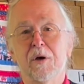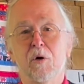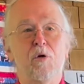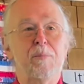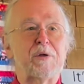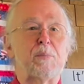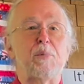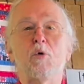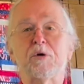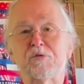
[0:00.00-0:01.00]
or about the
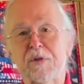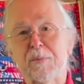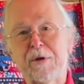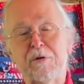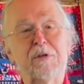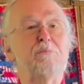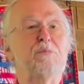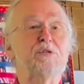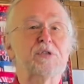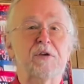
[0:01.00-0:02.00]
poetry of the period, the
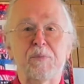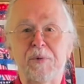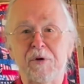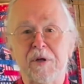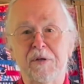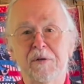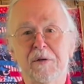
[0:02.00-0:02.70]
music of the period,